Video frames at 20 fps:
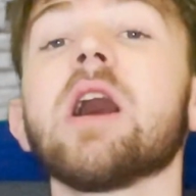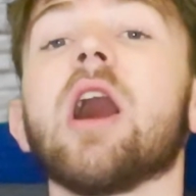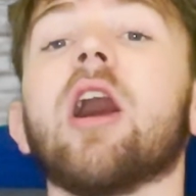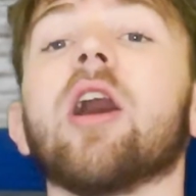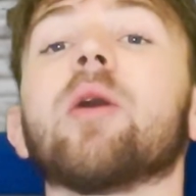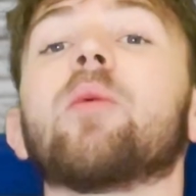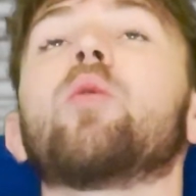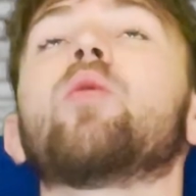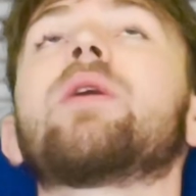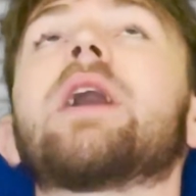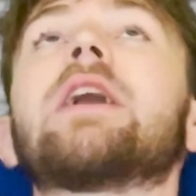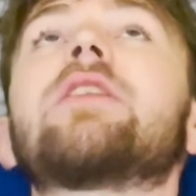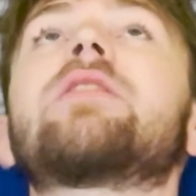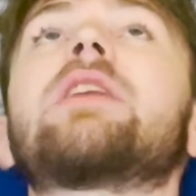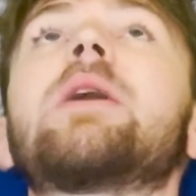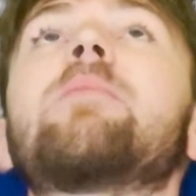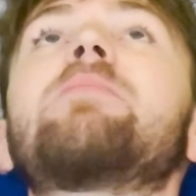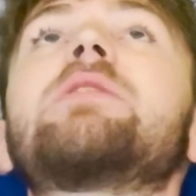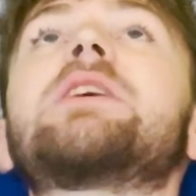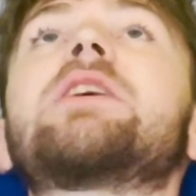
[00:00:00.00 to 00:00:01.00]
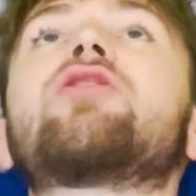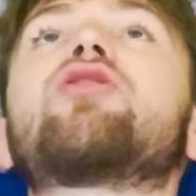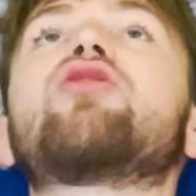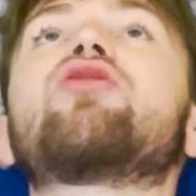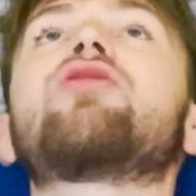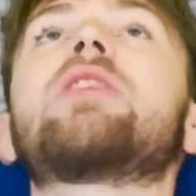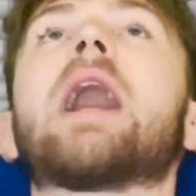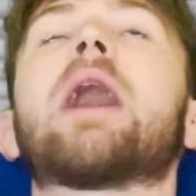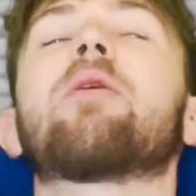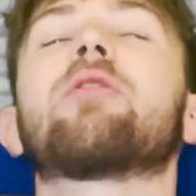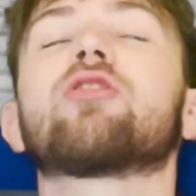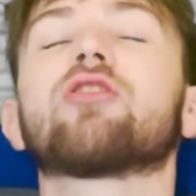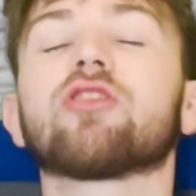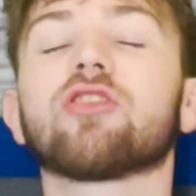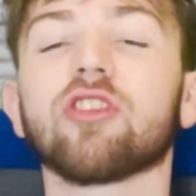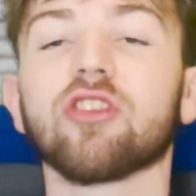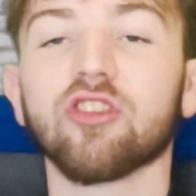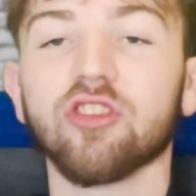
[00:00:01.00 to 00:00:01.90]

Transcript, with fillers: I will get to them predictions now in just a